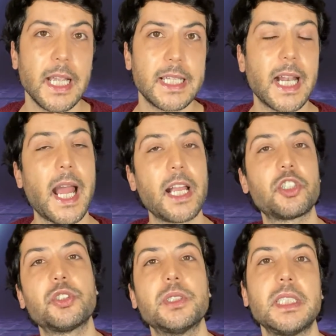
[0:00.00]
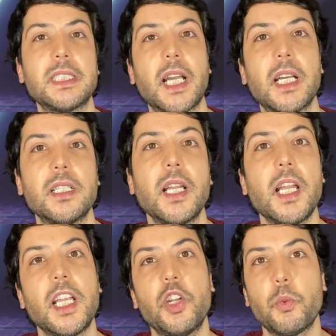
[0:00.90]
that I actually done
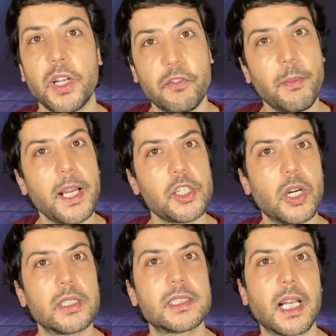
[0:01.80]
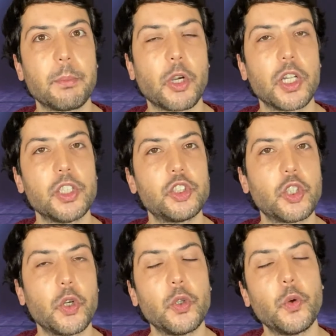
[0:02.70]
in one of my dolls that I'm gonna
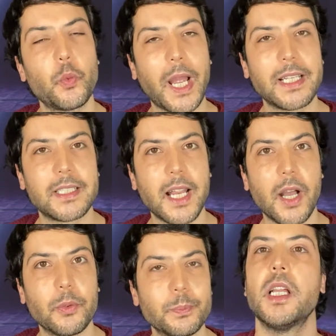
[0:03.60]
show you right now.